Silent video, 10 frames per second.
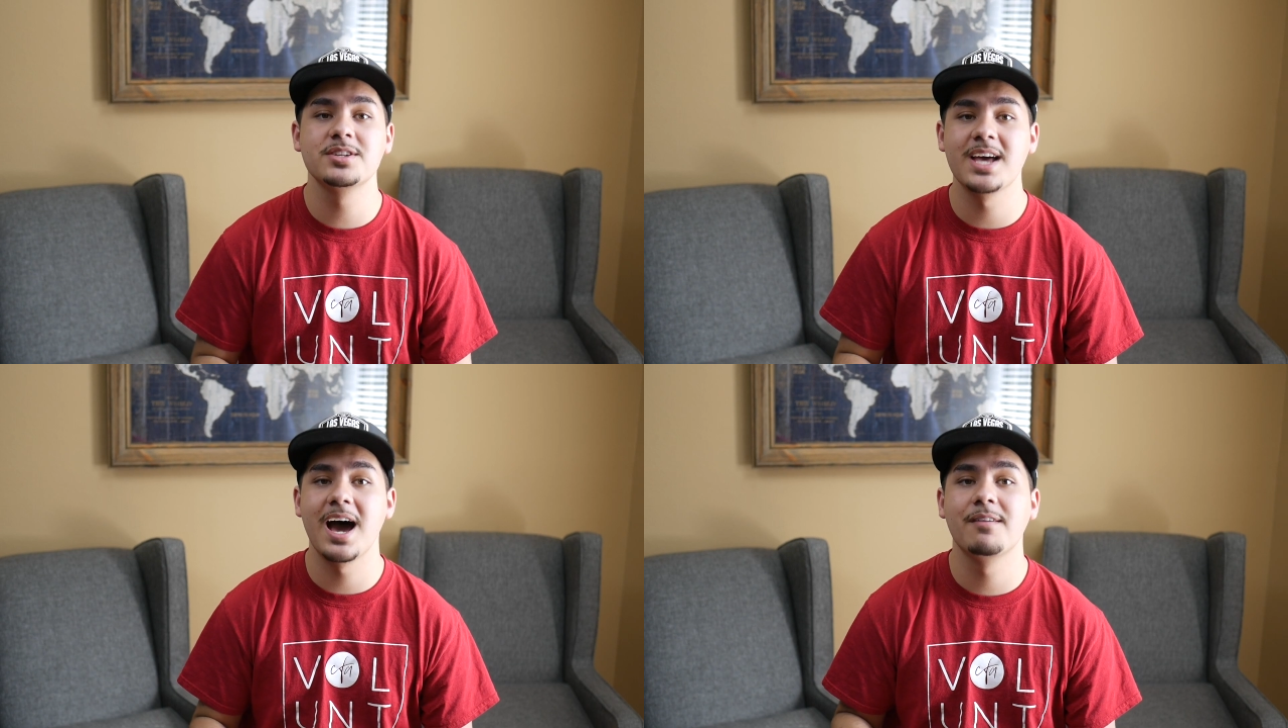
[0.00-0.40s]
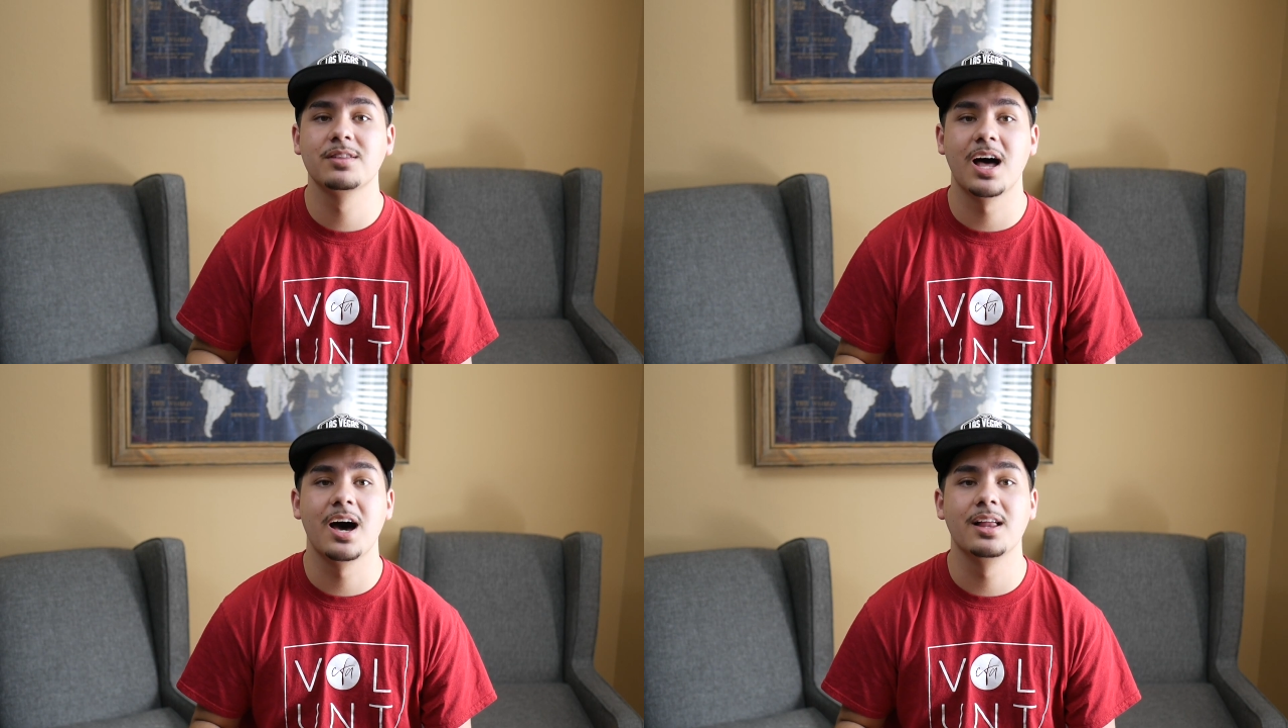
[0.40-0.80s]
to have
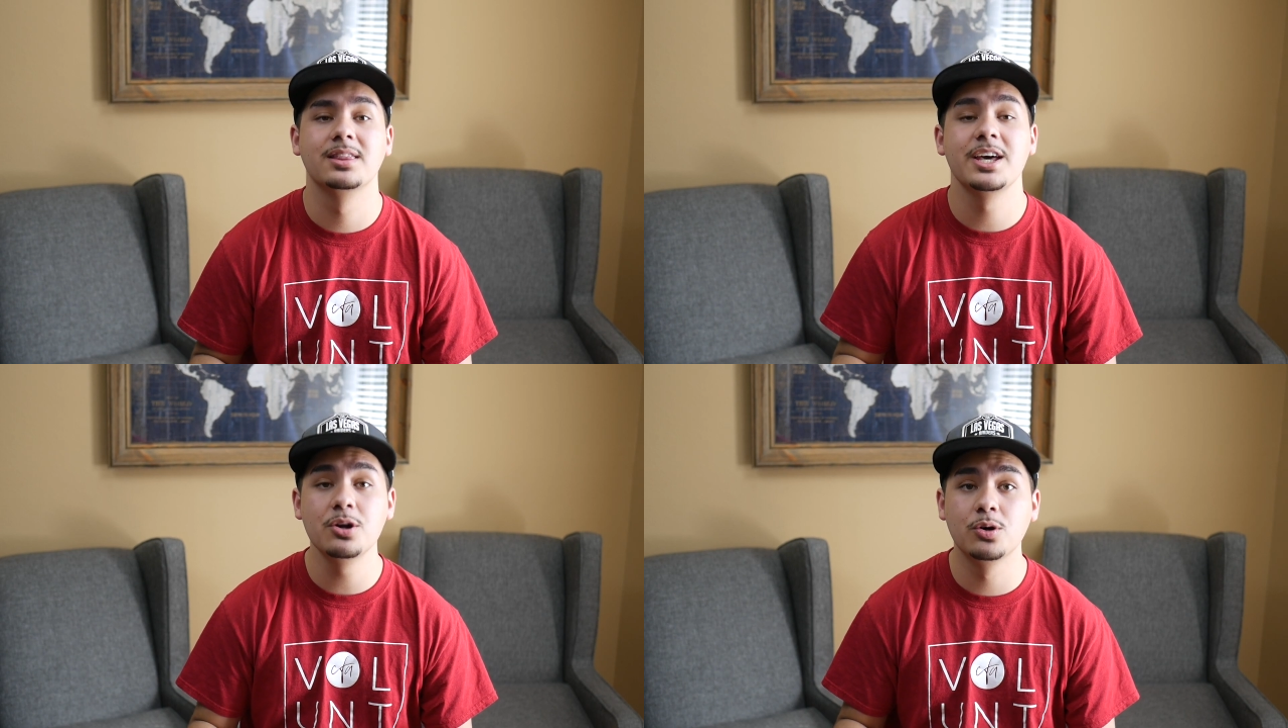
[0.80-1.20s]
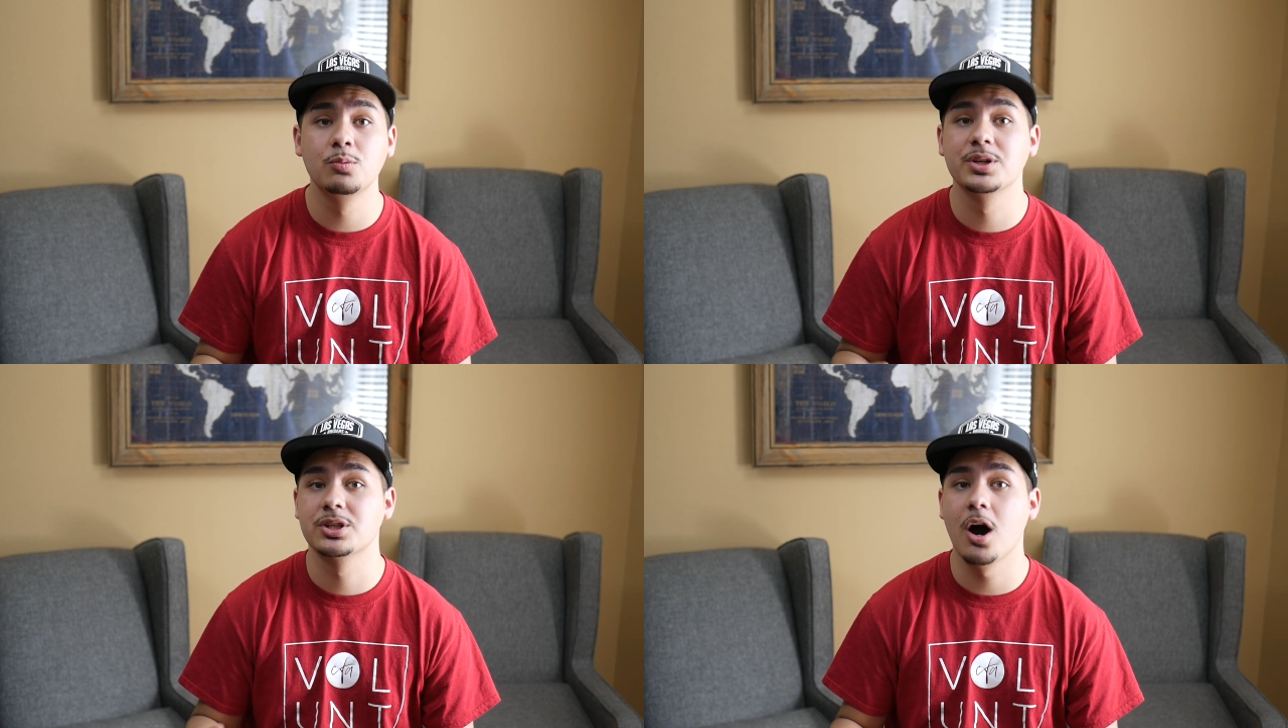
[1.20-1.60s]
little
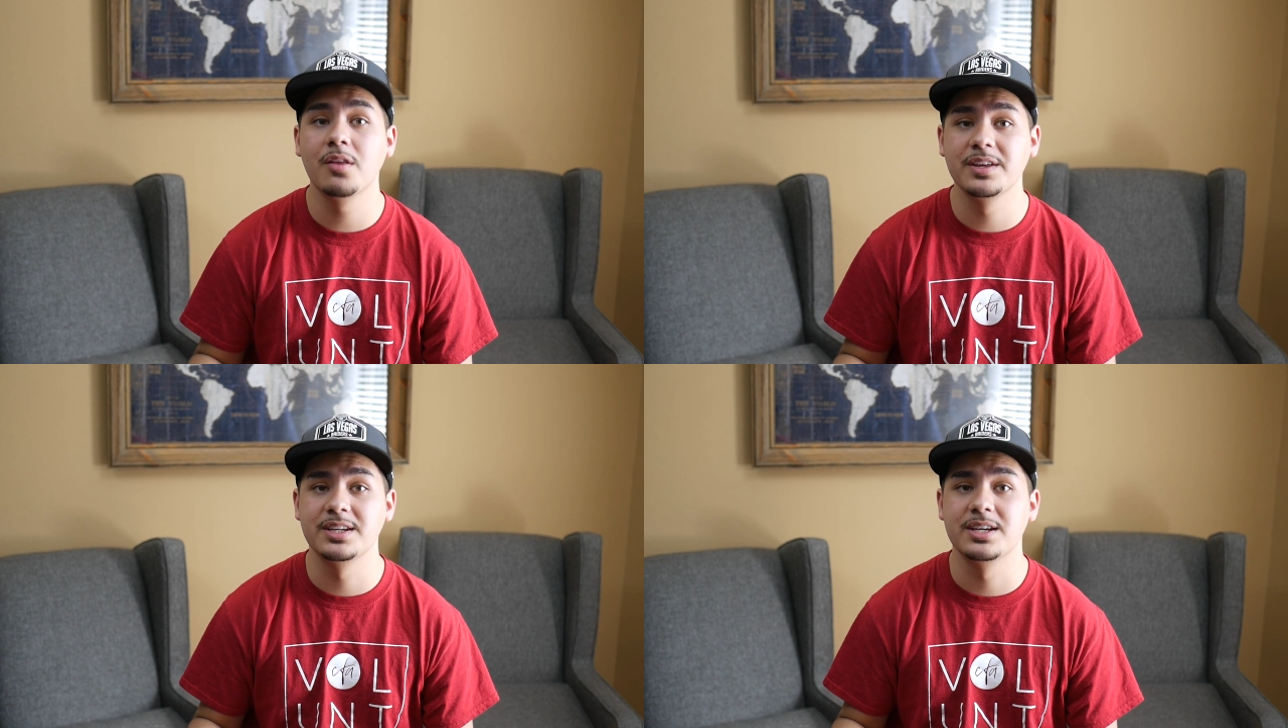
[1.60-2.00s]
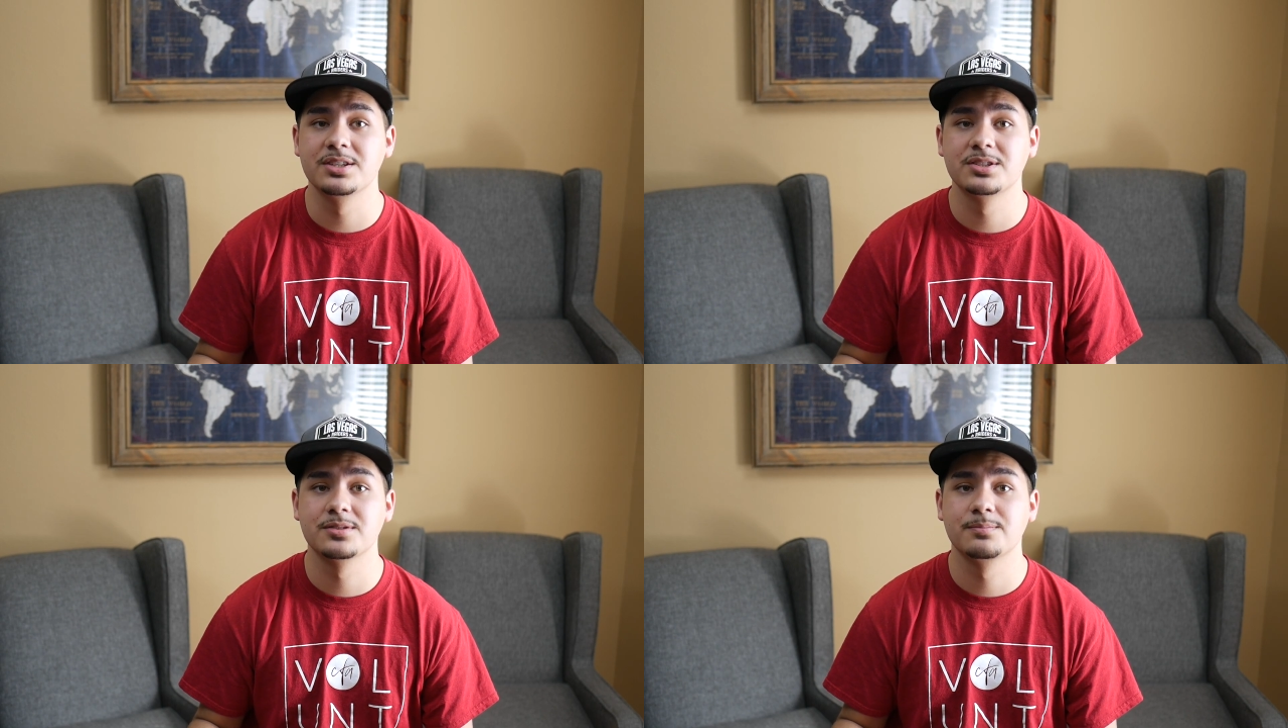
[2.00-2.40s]
with
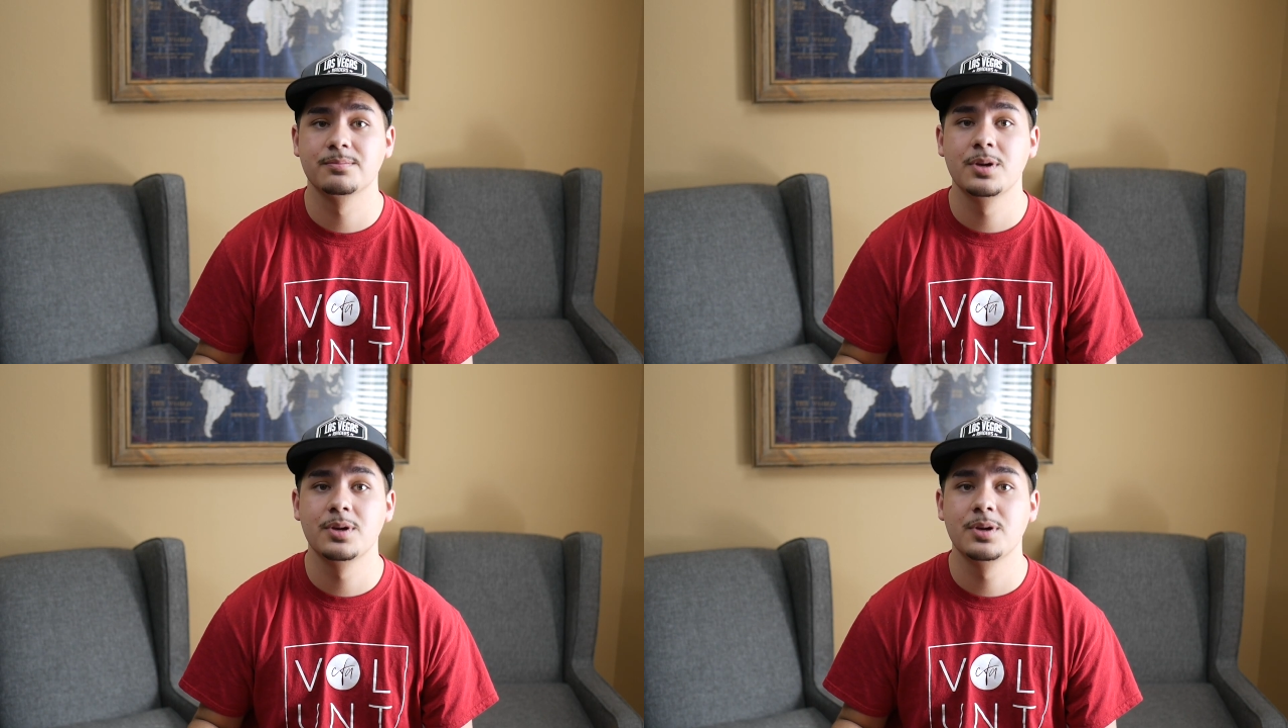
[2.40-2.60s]
godliness,